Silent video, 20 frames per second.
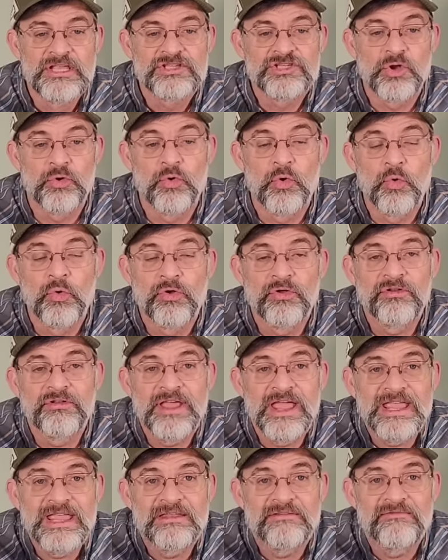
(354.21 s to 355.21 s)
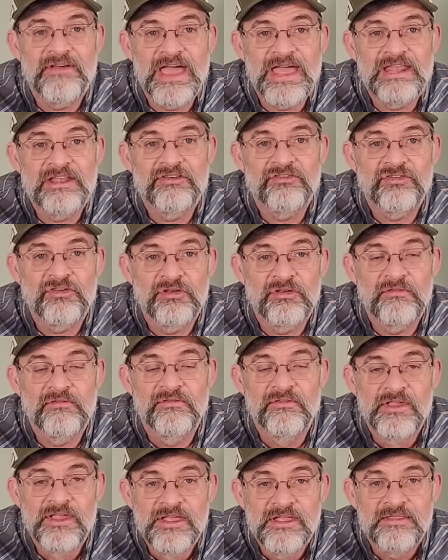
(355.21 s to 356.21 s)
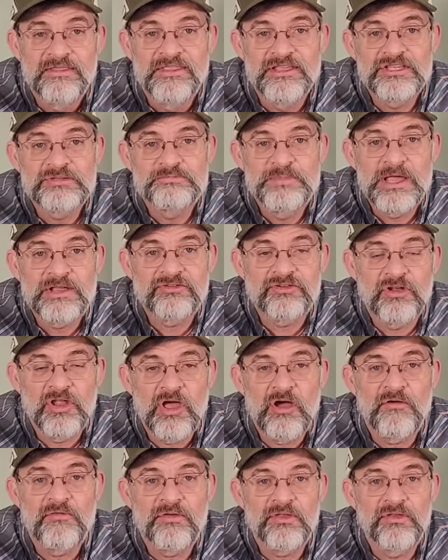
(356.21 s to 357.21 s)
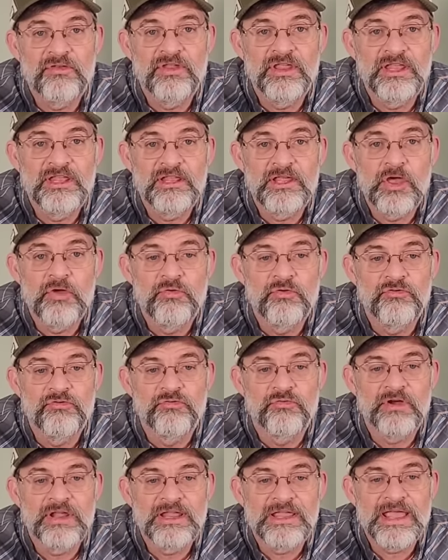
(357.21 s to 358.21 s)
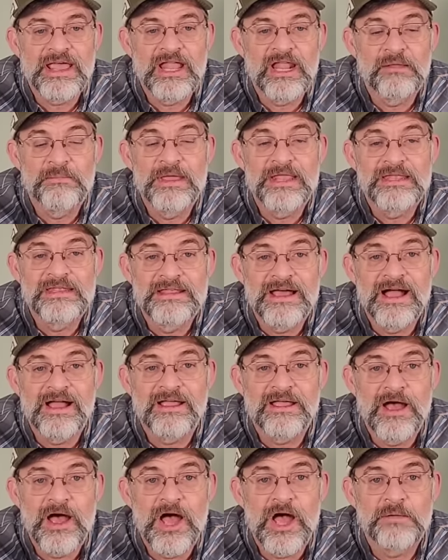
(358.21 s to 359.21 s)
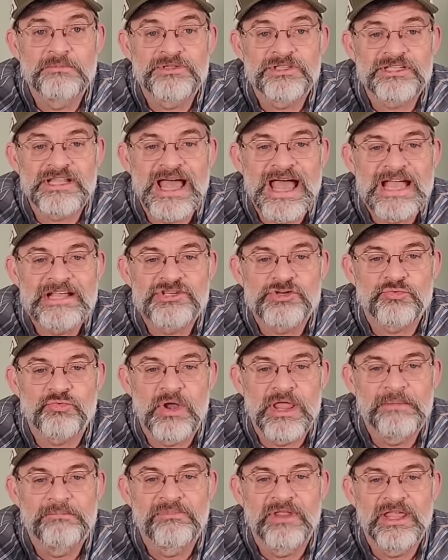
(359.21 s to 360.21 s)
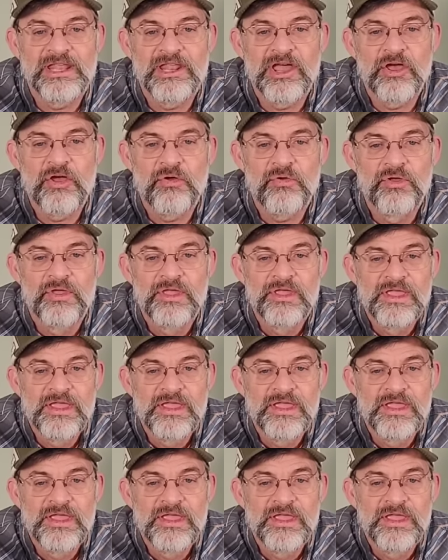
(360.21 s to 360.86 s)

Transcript: So in order to take advantage of this special offer, you need to go to drinkLMNT.com slash Ramdino.